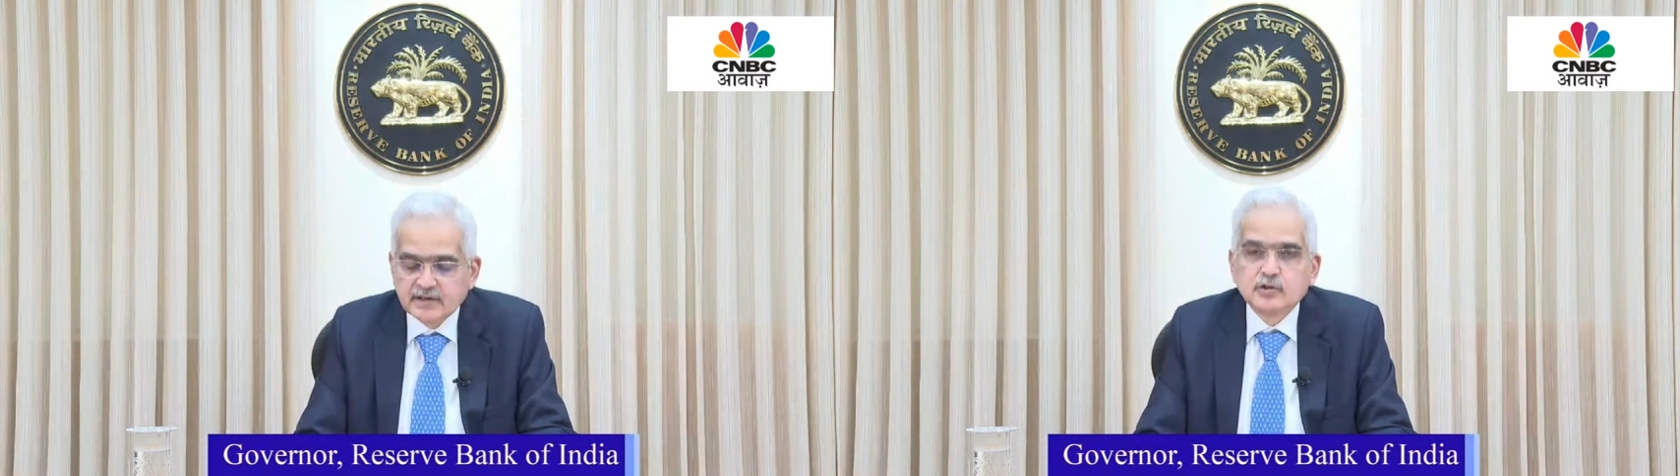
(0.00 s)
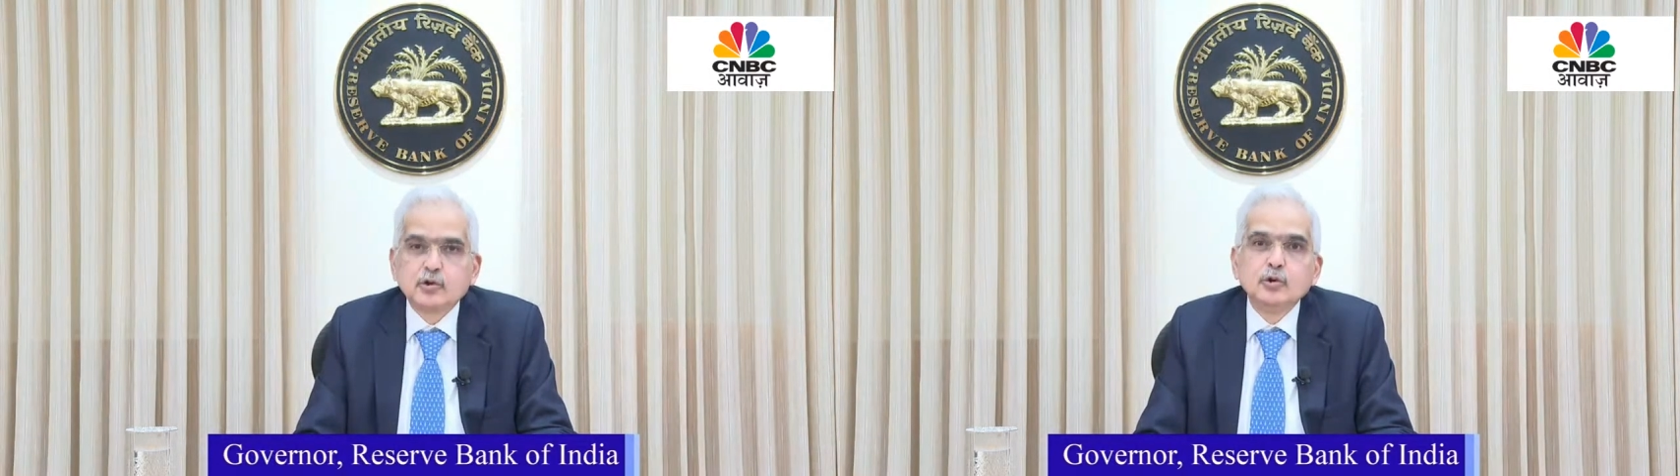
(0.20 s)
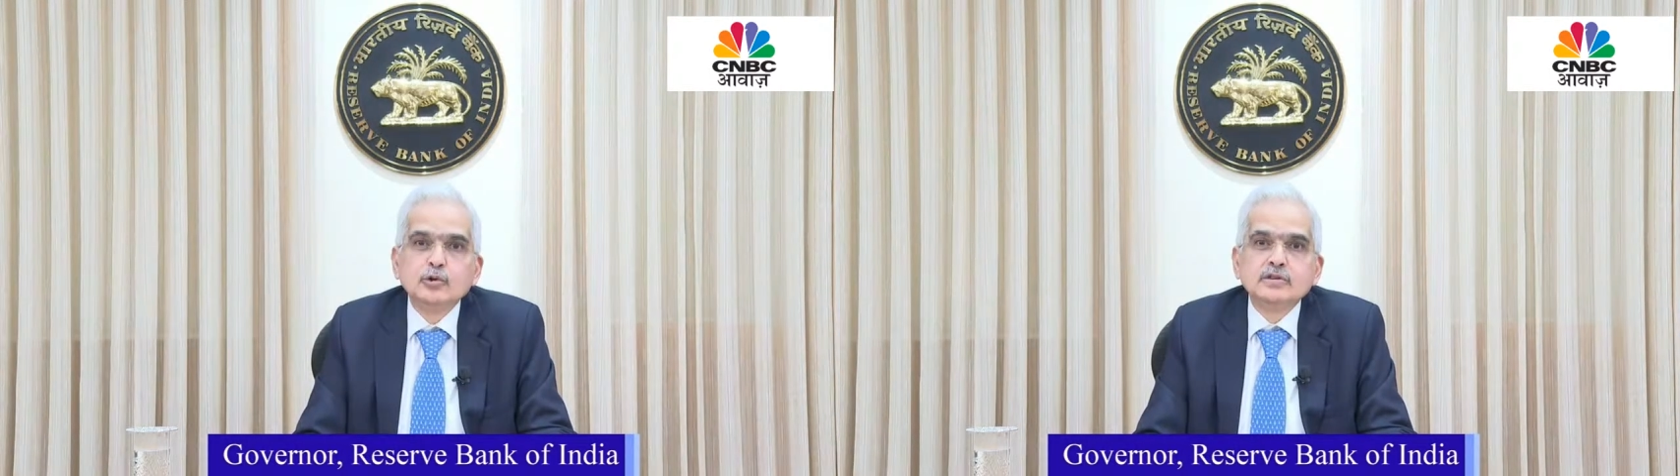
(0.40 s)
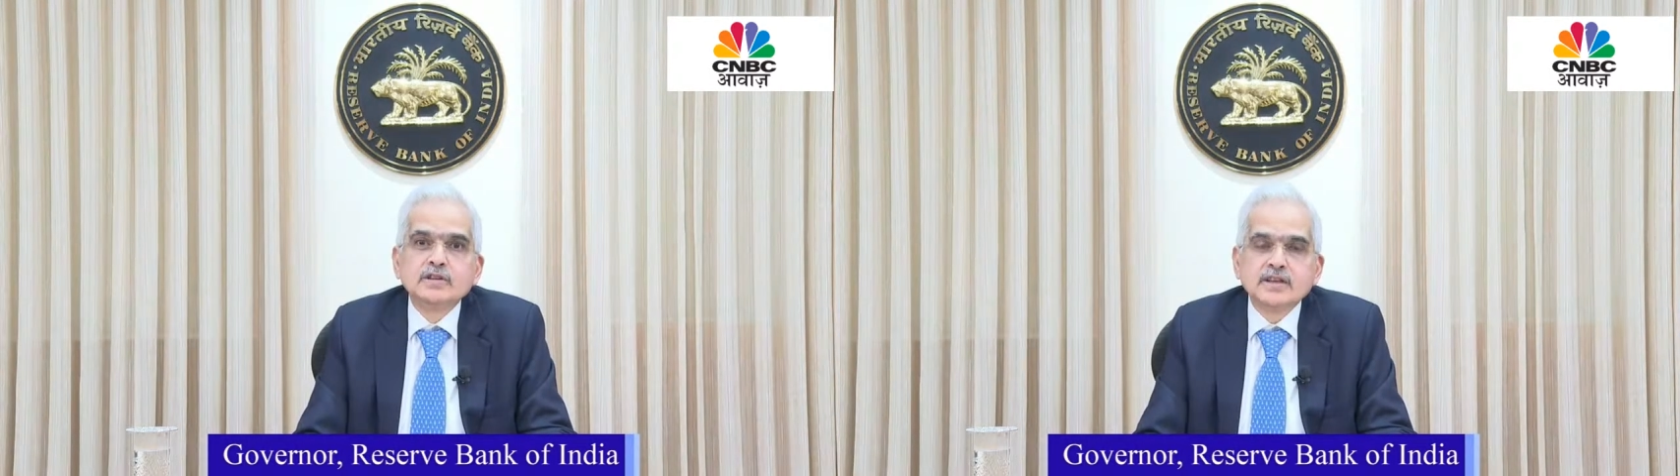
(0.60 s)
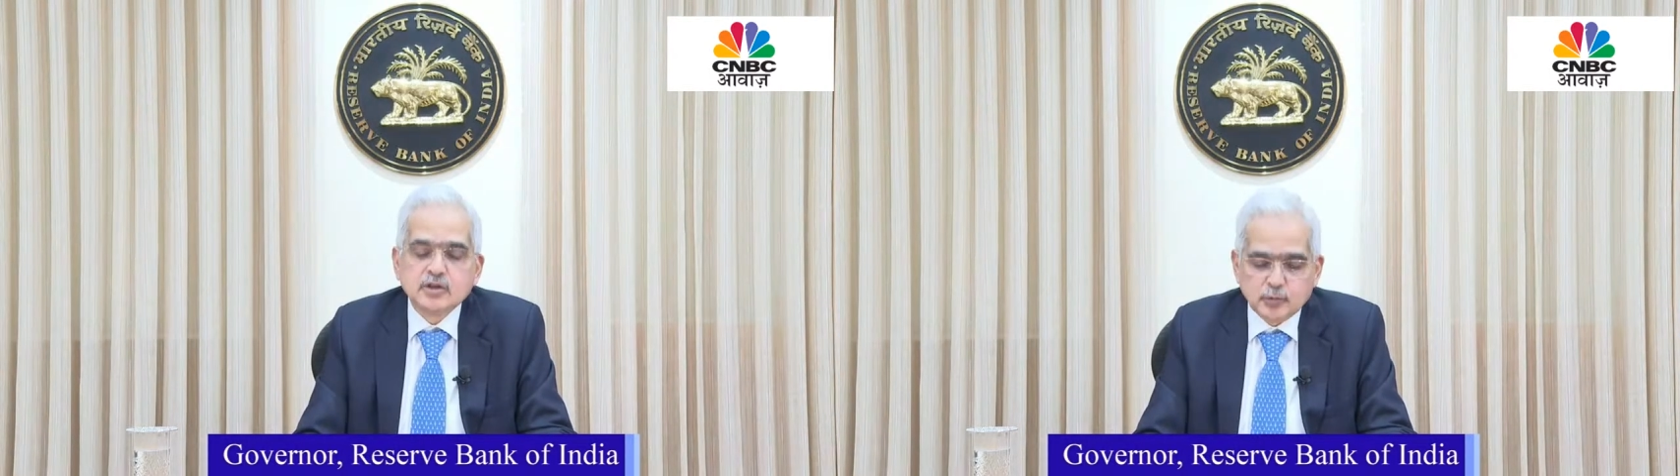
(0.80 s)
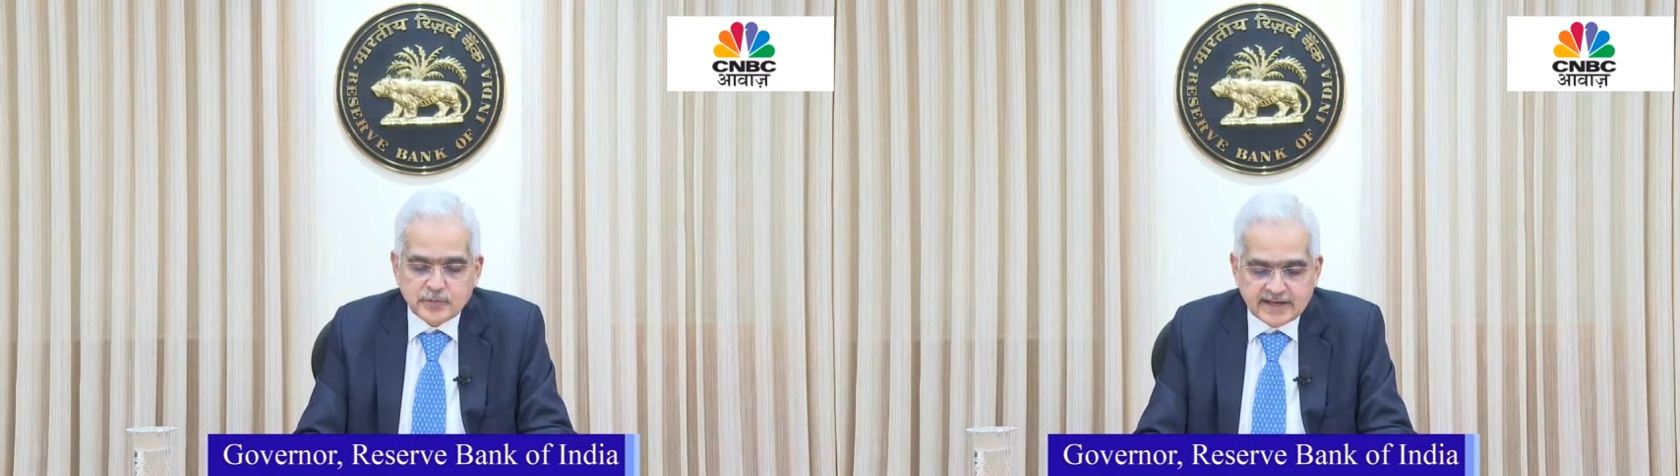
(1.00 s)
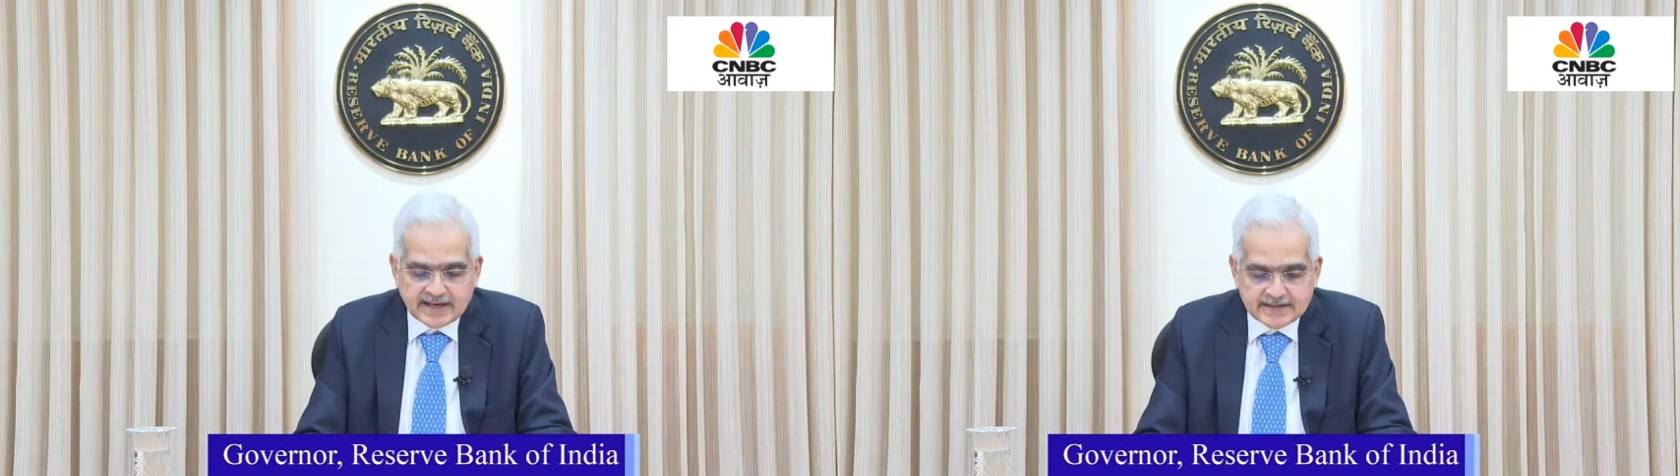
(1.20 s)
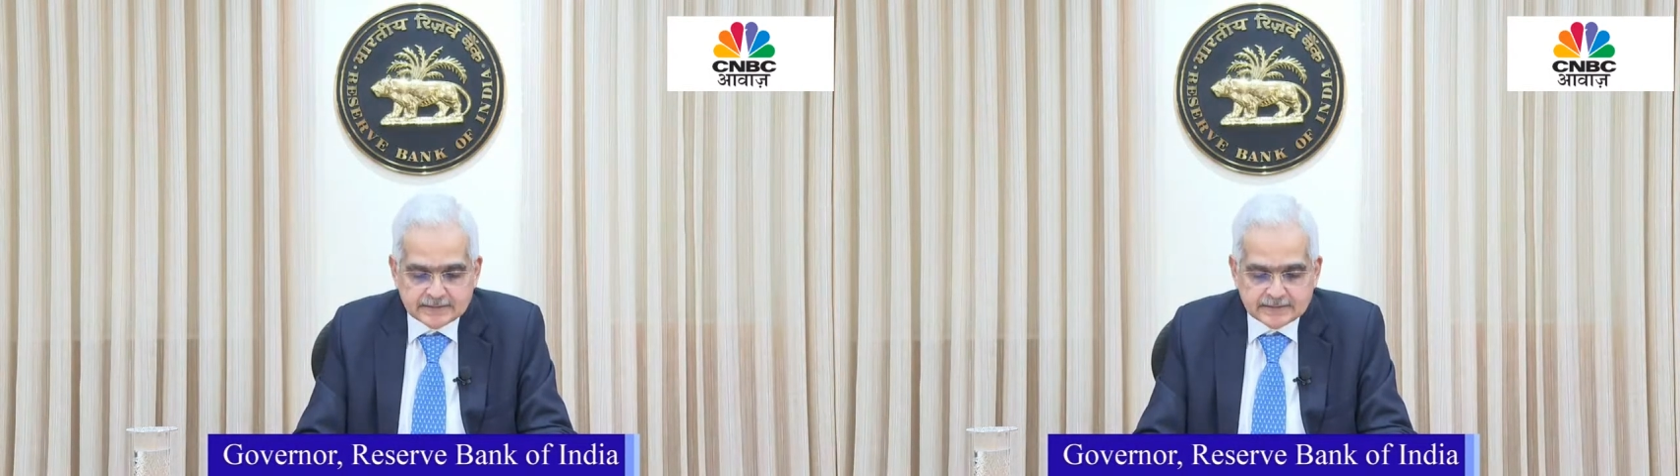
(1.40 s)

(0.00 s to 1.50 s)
through the UPI.